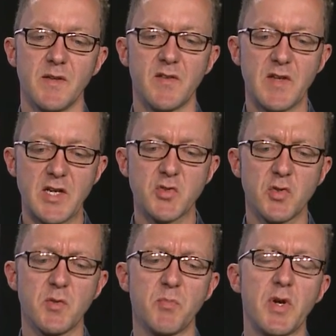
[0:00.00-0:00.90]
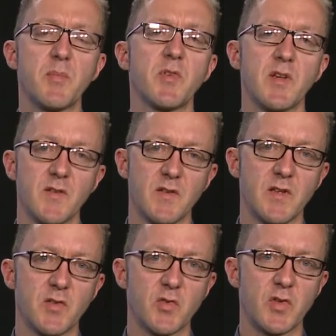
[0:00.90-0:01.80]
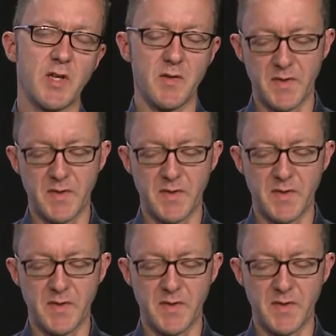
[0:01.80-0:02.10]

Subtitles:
natural, perhaps, as it is today.